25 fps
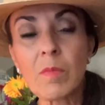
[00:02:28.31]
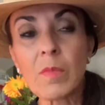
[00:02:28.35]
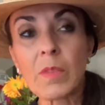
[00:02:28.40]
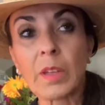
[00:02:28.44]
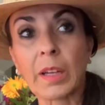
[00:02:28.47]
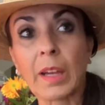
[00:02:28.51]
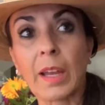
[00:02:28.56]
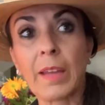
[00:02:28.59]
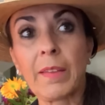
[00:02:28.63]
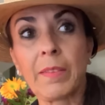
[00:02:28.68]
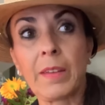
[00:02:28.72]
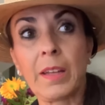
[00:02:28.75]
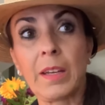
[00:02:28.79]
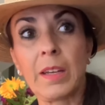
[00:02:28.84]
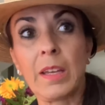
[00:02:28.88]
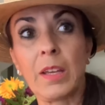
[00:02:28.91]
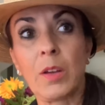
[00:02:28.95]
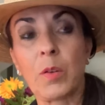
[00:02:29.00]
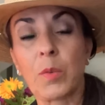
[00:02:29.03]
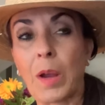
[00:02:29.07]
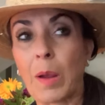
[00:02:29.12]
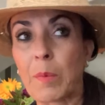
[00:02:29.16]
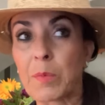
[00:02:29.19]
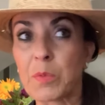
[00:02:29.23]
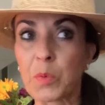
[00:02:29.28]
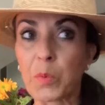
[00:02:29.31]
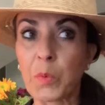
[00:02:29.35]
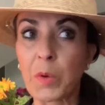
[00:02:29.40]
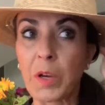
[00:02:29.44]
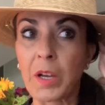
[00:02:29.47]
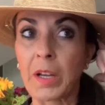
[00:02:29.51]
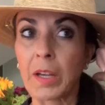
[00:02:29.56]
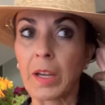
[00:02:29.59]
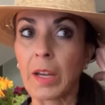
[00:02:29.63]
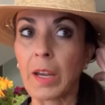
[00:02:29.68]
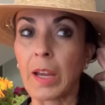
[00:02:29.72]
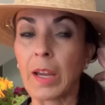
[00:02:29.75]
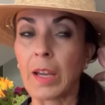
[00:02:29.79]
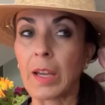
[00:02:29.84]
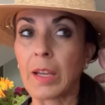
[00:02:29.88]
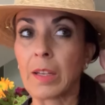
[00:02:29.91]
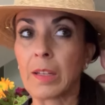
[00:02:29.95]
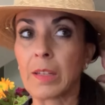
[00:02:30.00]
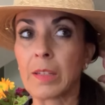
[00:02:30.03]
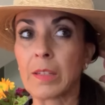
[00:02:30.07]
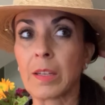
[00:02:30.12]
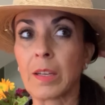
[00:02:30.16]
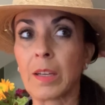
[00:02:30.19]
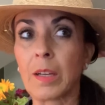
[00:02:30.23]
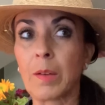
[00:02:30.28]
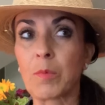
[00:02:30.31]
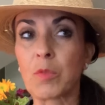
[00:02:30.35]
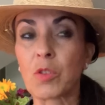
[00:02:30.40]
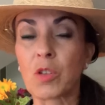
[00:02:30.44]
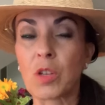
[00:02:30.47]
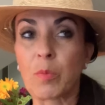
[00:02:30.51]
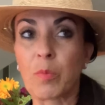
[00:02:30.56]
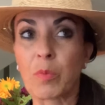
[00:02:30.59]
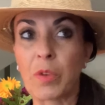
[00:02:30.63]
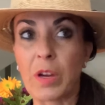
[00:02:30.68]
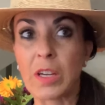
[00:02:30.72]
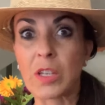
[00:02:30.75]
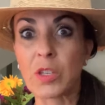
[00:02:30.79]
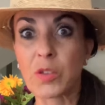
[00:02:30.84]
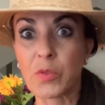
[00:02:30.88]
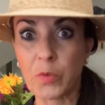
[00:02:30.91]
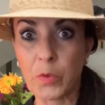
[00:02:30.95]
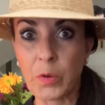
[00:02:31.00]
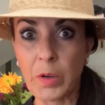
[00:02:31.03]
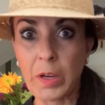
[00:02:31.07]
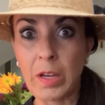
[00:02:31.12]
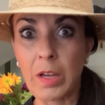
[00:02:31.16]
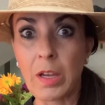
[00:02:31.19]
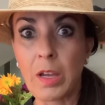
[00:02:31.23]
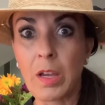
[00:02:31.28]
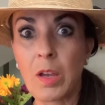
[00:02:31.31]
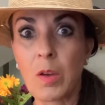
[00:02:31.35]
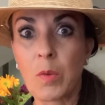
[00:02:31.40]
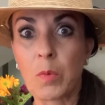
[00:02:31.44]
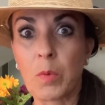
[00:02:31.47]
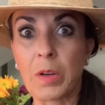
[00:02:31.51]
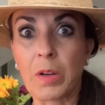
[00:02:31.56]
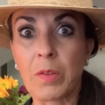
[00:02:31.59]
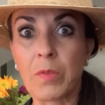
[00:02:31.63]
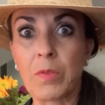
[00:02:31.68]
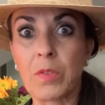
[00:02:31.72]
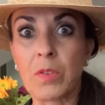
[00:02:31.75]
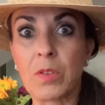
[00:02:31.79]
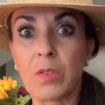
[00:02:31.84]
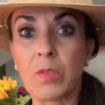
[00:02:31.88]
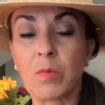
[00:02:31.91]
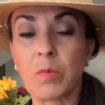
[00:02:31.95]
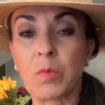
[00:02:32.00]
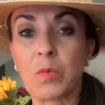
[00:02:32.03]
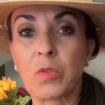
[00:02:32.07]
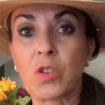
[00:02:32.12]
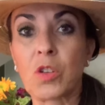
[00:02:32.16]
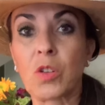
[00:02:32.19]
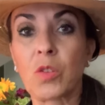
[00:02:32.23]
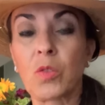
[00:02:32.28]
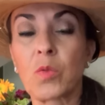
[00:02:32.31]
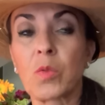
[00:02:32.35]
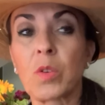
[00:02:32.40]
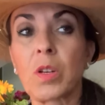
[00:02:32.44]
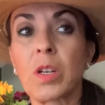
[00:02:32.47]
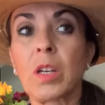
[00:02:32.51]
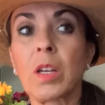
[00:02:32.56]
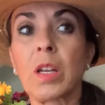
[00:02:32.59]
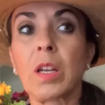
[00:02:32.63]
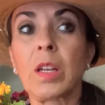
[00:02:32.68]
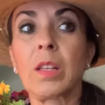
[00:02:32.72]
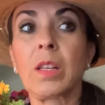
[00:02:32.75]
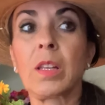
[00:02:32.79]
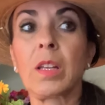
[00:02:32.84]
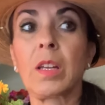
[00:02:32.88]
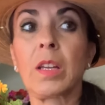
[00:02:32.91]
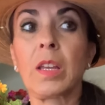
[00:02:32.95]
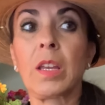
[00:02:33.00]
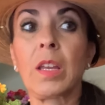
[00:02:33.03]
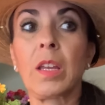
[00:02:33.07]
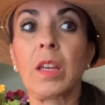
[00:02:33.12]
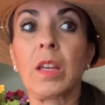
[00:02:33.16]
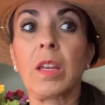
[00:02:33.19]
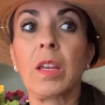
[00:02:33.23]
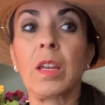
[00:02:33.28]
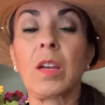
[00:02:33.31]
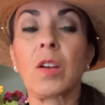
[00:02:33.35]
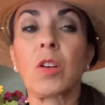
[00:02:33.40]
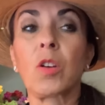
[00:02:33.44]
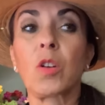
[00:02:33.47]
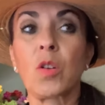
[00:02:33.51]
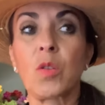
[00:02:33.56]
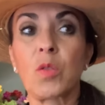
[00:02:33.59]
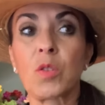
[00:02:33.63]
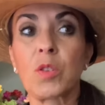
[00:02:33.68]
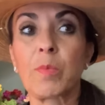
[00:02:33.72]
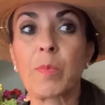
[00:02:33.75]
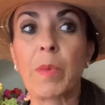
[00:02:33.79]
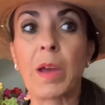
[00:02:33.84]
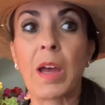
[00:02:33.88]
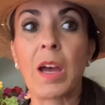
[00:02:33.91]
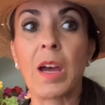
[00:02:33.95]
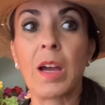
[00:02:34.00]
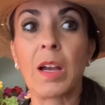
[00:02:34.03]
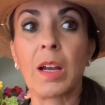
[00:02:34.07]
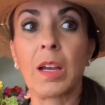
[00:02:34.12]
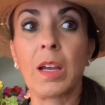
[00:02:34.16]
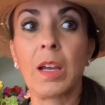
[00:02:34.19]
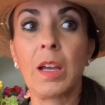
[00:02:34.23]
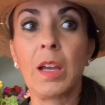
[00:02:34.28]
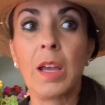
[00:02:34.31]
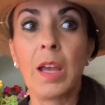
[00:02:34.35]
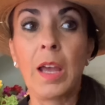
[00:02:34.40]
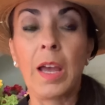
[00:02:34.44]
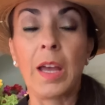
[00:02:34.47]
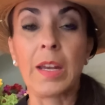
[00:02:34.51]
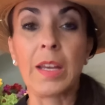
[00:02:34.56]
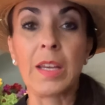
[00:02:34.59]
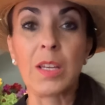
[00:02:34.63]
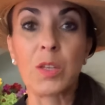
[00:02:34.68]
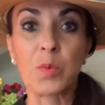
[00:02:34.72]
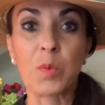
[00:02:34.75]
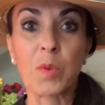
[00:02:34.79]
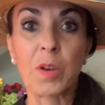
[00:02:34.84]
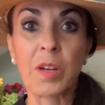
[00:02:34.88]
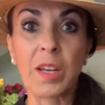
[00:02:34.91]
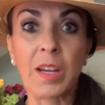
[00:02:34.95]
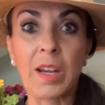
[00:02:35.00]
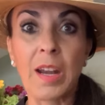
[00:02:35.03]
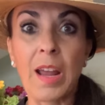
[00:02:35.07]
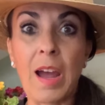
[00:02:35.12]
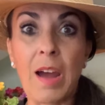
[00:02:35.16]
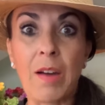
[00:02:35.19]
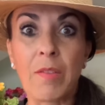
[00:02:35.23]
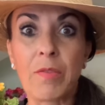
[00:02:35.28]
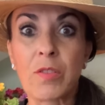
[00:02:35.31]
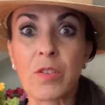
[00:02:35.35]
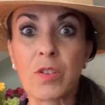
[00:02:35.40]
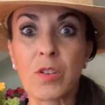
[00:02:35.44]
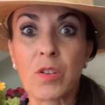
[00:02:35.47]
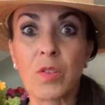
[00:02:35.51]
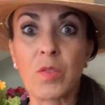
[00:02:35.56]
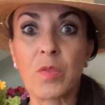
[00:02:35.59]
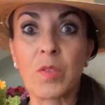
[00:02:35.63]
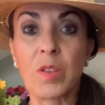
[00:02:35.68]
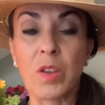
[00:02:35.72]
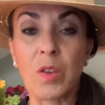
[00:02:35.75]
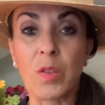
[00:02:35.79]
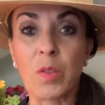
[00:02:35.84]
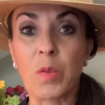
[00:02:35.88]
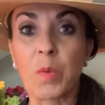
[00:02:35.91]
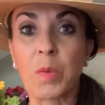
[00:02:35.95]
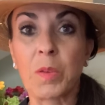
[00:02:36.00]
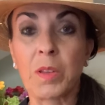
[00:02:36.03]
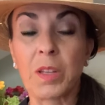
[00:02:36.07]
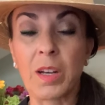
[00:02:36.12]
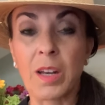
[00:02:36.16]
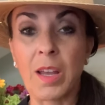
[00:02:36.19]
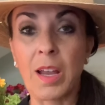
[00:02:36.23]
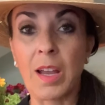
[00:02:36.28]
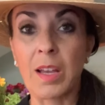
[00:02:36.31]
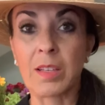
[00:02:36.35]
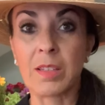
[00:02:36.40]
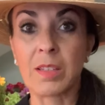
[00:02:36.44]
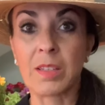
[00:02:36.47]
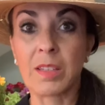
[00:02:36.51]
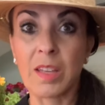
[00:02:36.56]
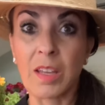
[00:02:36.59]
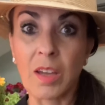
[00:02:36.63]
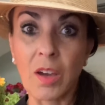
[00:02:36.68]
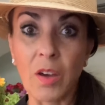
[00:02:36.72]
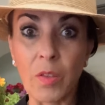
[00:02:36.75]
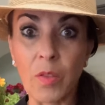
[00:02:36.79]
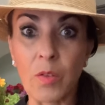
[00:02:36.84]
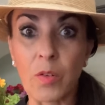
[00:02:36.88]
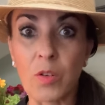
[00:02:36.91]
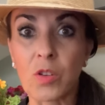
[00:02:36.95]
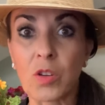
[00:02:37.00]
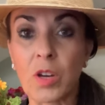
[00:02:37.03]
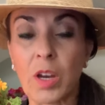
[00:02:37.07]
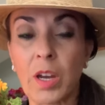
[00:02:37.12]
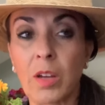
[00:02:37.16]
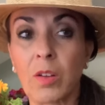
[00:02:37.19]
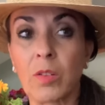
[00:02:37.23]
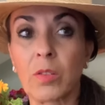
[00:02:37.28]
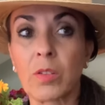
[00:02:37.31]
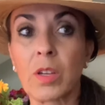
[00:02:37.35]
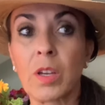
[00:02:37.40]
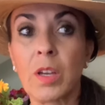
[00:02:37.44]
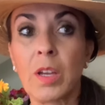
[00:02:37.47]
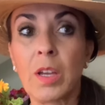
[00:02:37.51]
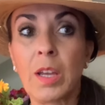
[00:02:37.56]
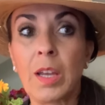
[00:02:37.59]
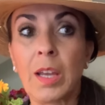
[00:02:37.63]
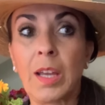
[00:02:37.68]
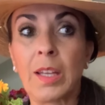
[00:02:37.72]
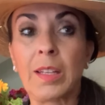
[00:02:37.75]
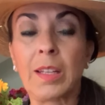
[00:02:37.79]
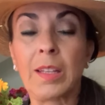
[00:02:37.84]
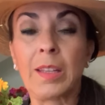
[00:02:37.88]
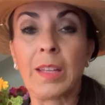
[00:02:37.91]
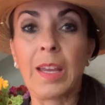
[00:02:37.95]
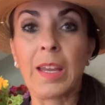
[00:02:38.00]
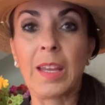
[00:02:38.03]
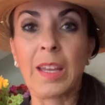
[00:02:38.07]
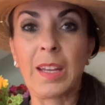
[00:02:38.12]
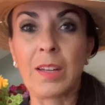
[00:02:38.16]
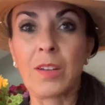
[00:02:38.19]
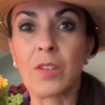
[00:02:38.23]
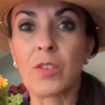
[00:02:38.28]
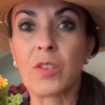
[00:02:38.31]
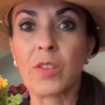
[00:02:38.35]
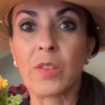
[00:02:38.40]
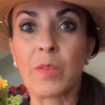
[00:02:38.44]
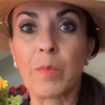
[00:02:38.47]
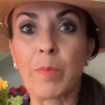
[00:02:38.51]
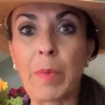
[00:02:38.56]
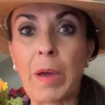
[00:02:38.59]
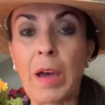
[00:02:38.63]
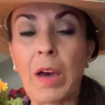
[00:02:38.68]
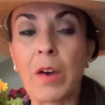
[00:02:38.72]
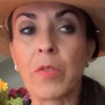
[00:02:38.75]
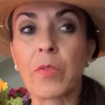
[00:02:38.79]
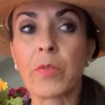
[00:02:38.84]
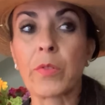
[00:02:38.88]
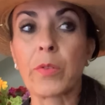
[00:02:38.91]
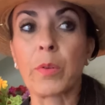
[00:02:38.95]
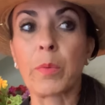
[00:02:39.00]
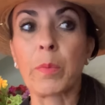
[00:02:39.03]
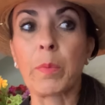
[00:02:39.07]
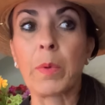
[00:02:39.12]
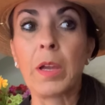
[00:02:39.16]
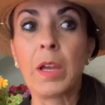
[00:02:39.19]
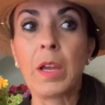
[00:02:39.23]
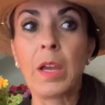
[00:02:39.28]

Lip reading: then he grabs one, and she breaks free, one of the children, and then he goes back, and he's running after the other one that has the other child, and then they get into the bathroom,